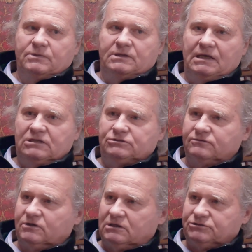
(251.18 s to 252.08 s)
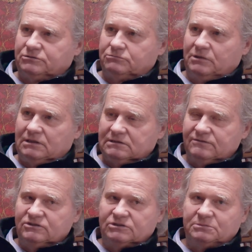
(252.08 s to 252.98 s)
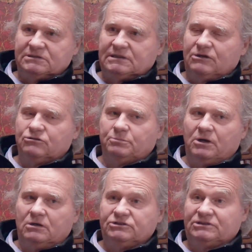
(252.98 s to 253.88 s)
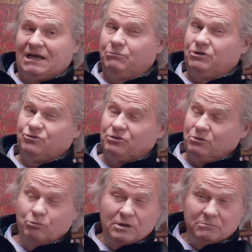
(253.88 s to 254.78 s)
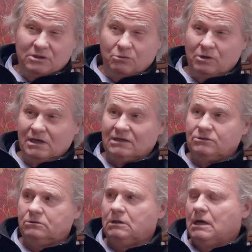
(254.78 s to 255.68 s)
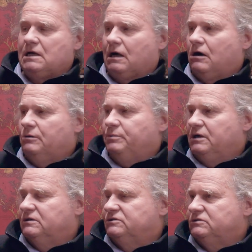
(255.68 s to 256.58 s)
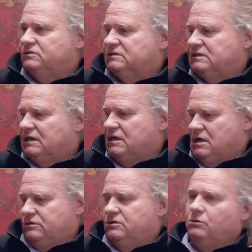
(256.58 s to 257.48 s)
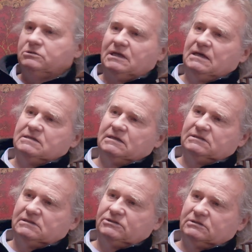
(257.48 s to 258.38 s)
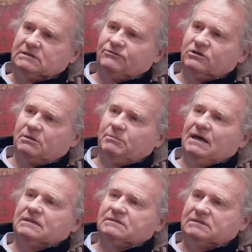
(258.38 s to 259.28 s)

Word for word: the nature of cultural relativism as an anthropologist. I wouldn't treat women the way I do. Our parents used to say, don't take these things, you'll never come back the